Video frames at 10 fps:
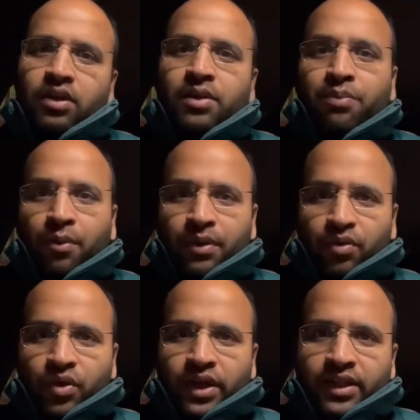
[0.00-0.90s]
The popular
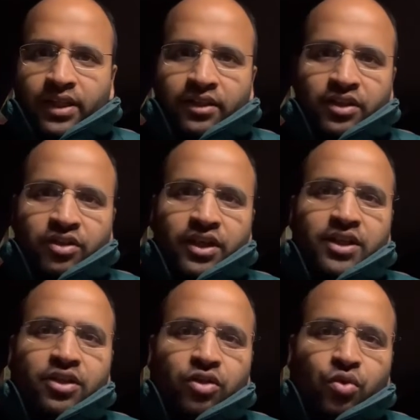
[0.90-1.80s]
word in the industry
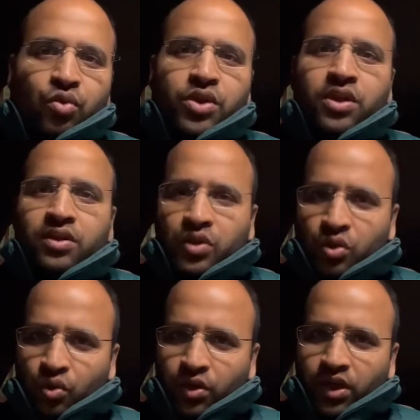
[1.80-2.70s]
is user
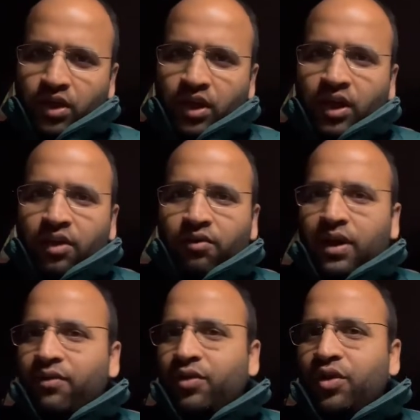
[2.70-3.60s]
story.
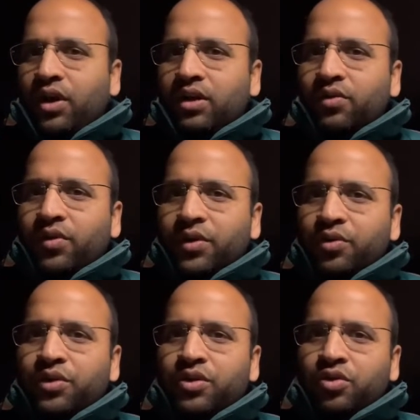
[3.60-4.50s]
Wherever you heard the word
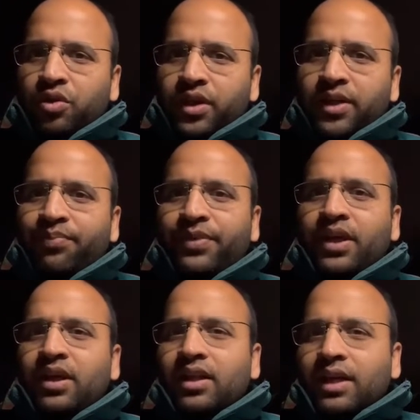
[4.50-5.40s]
user story,
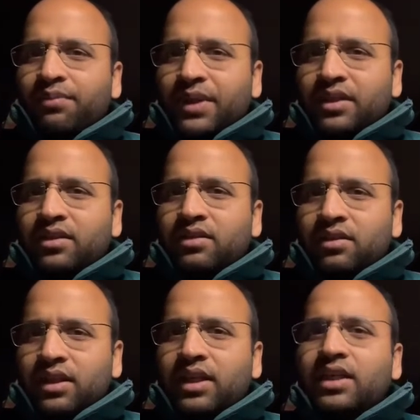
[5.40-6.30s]
that means
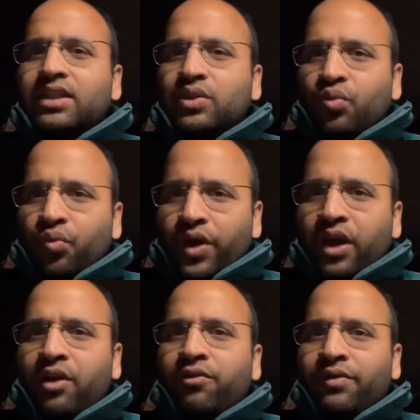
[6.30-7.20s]
it's a
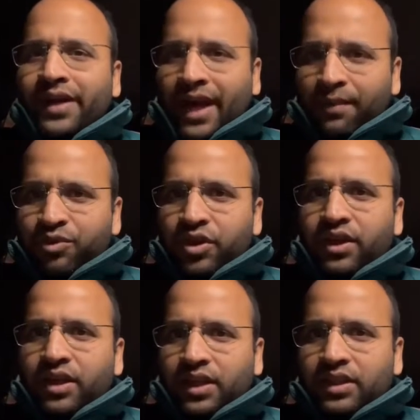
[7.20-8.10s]
way of
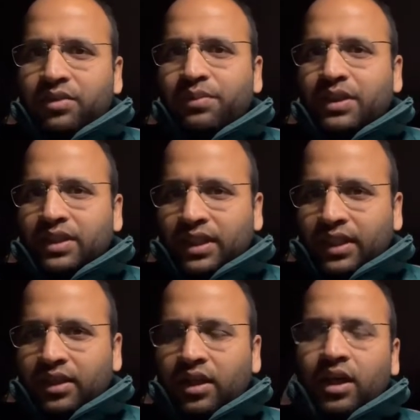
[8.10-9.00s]
capturing customers'
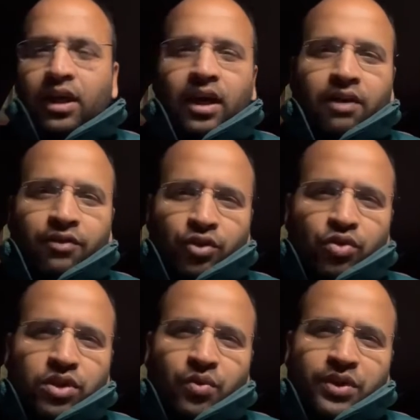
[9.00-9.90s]
need. And we
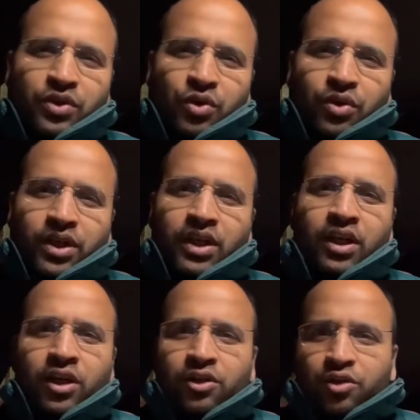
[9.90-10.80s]
use the word story
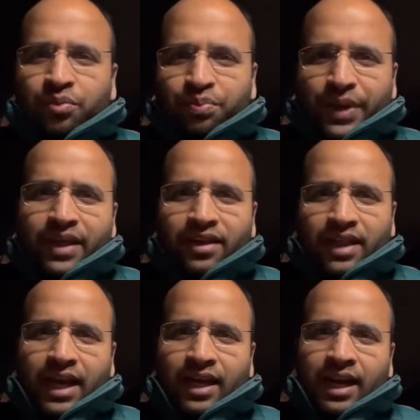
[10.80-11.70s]
to bring
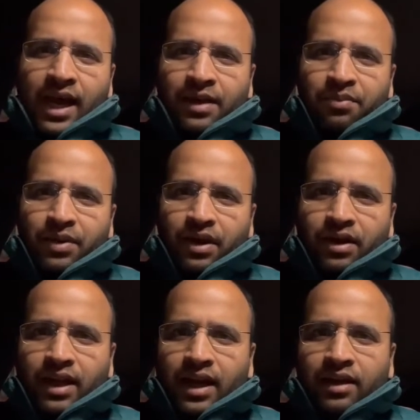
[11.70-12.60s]
that
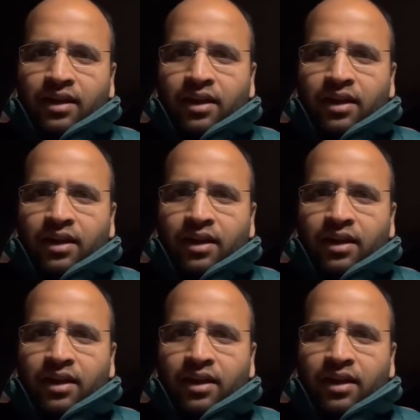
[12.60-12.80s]
alignment that